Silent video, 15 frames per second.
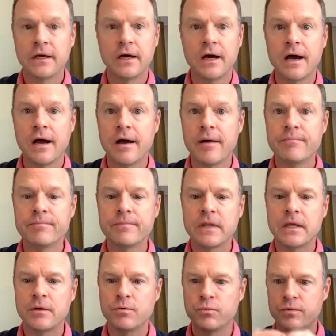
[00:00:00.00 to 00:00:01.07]

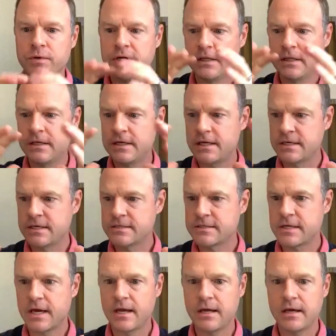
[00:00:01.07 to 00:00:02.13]
It really is
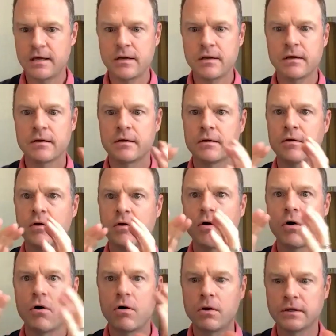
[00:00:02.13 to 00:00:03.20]
a
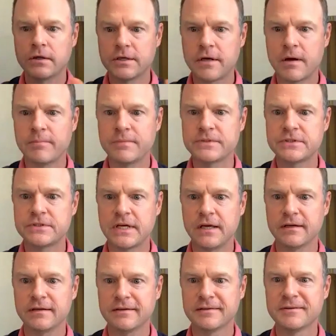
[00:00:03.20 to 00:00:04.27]

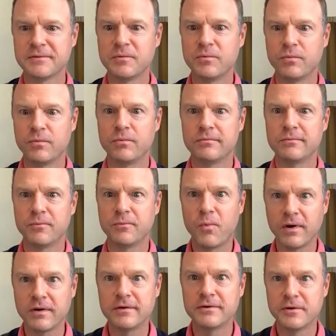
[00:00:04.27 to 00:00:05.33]
all-encompassing
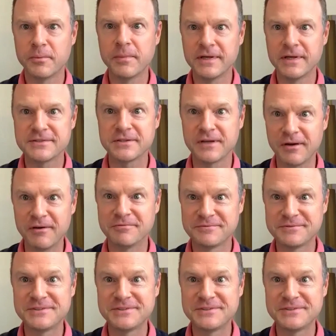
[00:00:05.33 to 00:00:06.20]
wonderment of